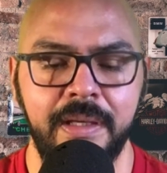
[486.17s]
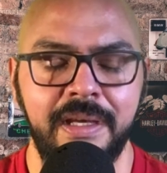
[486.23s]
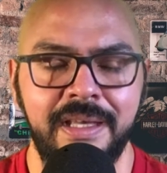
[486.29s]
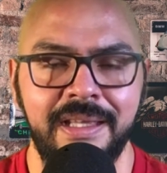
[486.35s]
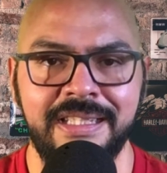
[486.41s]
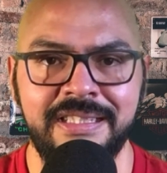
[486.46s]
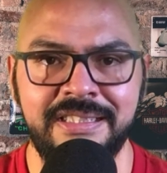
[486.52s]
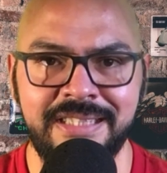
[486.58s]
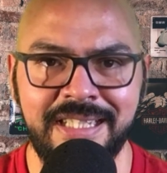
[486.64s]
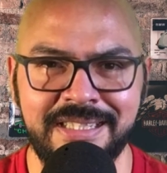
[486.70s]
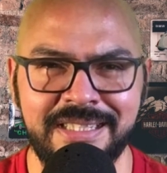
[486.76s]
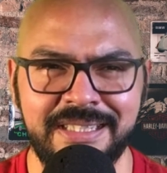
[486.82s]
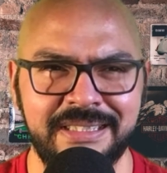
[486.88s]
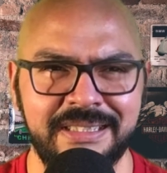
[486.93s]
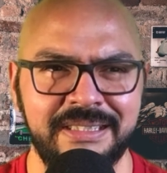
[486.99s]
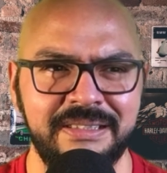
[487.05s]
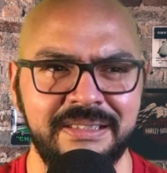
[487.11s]
This doesn't
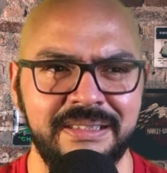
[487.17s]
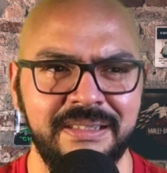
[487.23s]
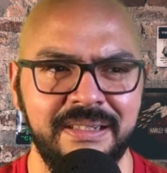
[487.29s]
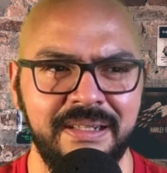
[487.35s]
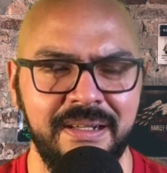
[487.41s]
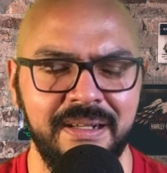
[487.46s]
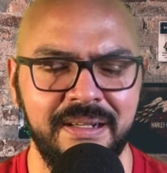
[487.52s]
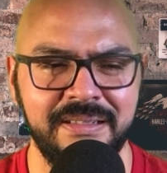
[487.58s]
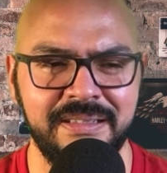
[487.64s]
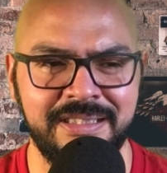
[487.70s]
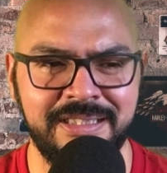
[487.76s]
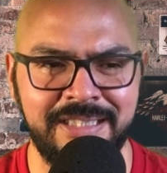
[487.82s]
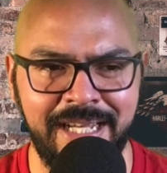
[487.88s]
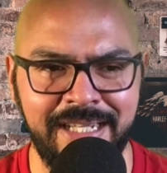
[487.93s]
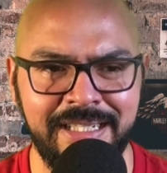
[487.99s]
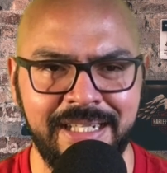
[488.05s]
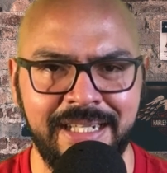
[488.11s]

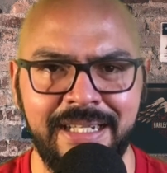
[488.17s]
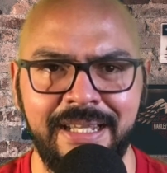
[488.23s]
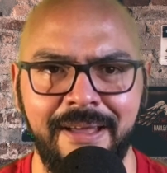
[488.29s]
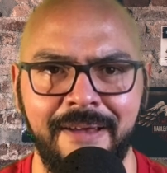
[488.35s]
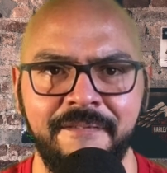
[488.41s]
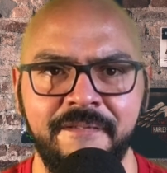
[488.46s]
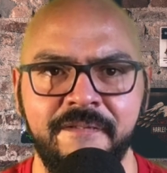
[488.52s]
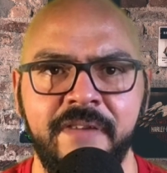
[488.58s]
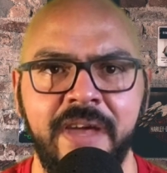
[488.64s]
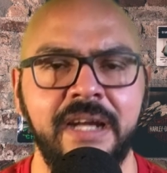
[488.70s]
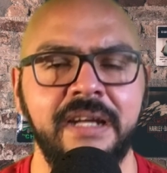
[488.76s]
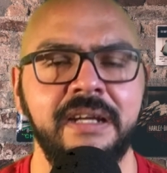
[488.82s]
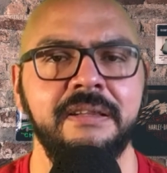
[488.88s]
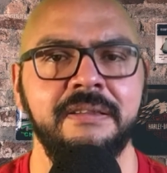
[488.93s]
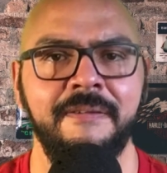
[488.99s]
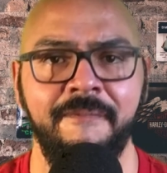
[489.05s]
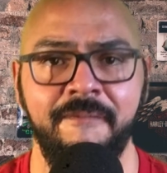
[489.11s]
technically affect
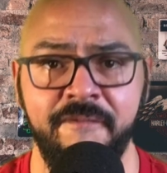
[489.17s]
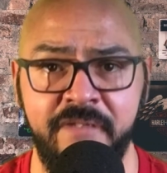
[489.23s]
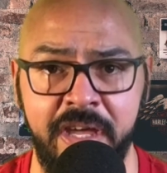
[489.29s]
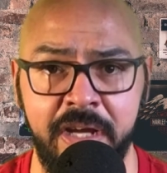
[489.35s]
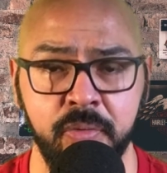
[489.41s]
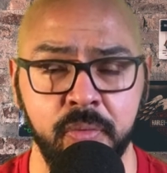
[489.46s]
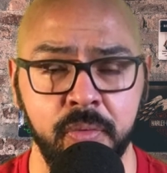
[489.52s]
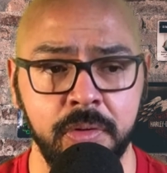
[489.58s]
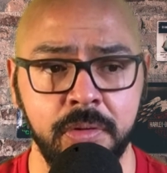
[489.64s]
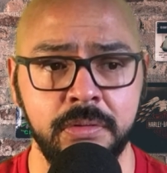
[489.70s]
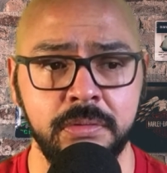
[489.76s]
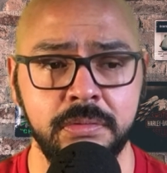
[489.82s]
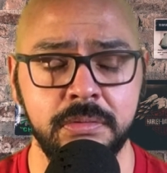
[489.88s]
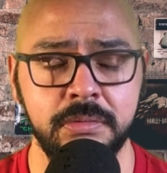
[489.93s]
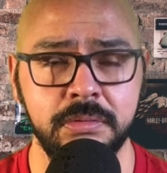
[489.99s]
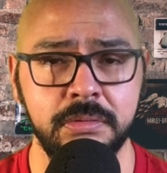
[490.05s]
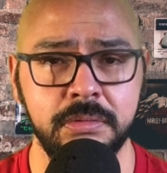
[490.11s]
the federal
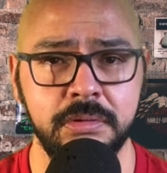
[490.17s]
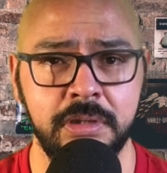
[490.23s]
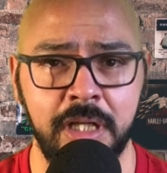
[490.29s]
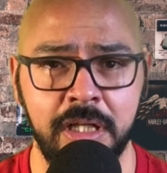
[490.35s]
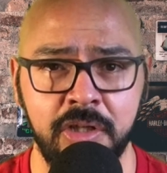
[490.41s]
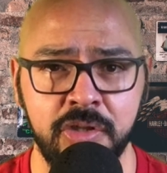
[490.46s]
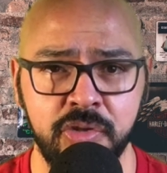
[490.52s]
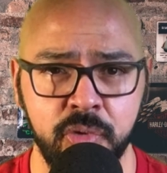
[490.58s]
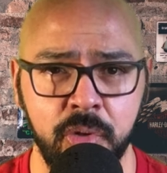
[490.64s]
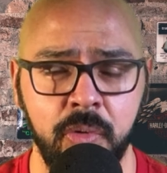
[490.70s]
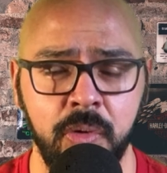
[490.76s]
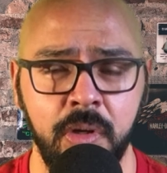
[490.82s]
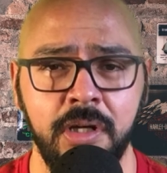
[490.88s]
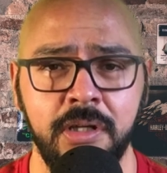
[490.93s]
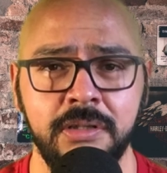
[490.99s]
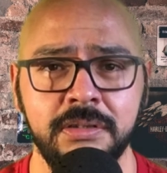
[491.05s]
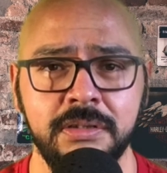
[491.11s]
gun control
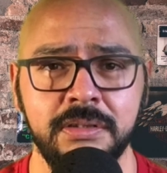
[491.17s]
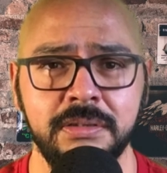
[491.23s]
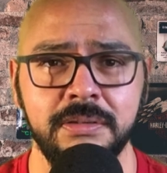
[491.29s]
laws,